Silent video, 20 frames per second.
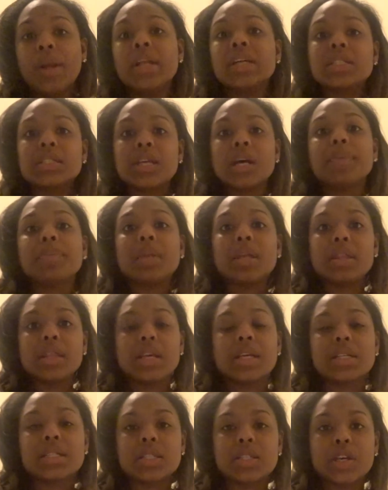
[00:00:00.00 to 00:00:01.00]
it's something
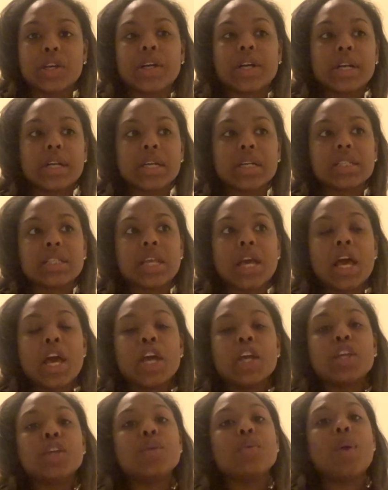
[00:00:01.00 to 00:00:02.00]
this serious,
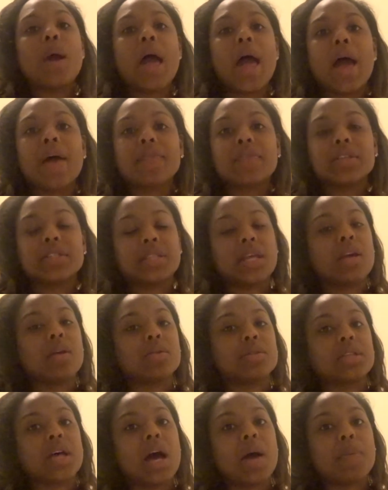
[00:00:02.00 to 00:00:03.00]
you have to stay
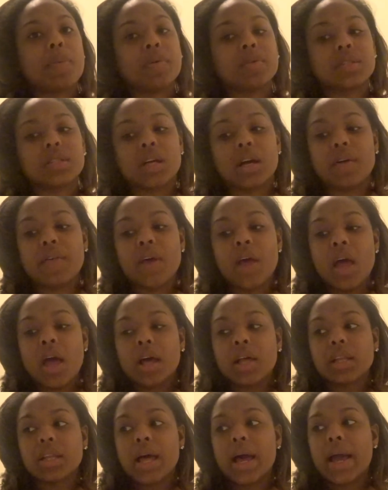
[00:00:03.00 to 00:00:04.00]
on top of stuff.
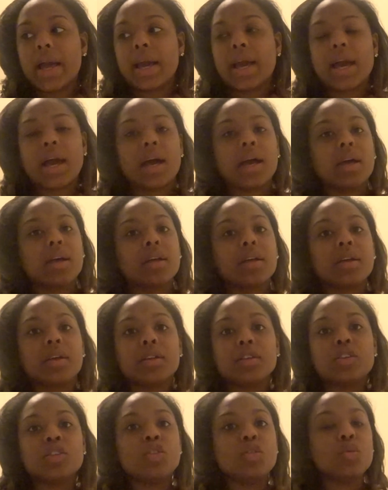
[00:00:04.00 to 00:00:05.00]
Like,
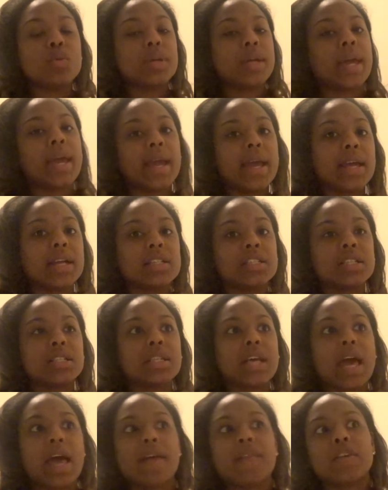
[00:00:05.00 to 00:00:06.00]
you can't just
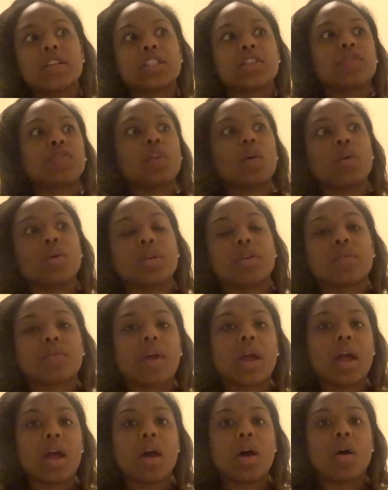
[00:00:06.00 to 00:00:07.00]
have us floating
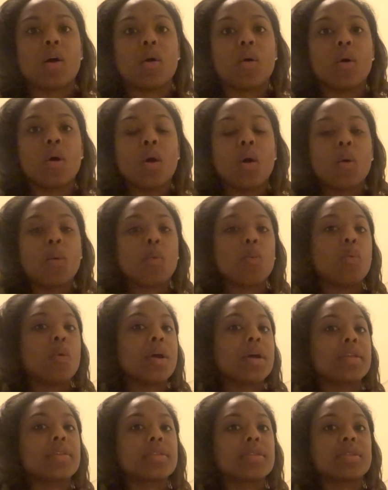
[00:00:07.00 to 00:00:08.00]
around
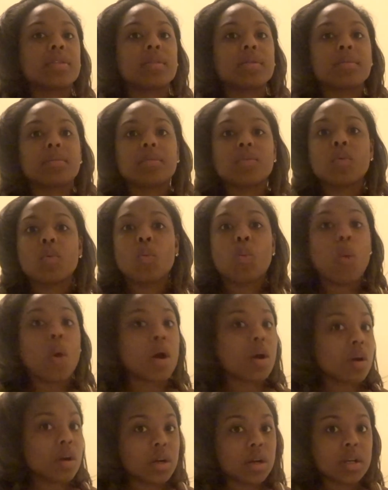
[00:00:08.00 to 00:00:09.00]
with
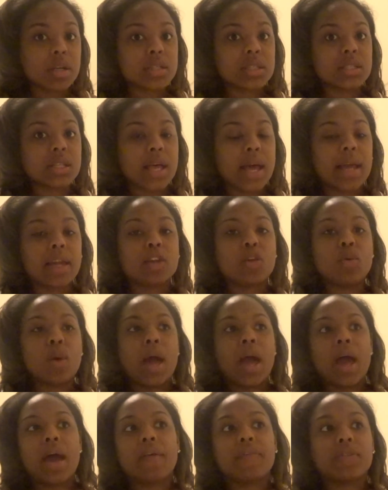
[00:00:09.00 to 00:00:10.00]
words. Like, you
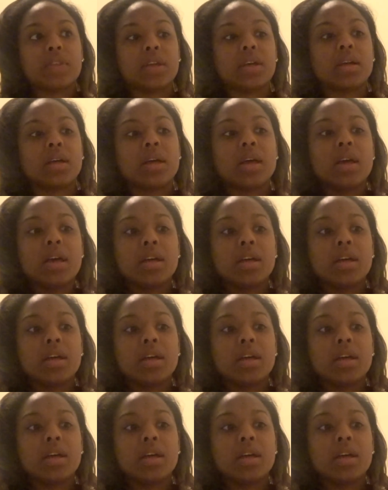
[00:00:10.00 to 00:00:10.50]
have to,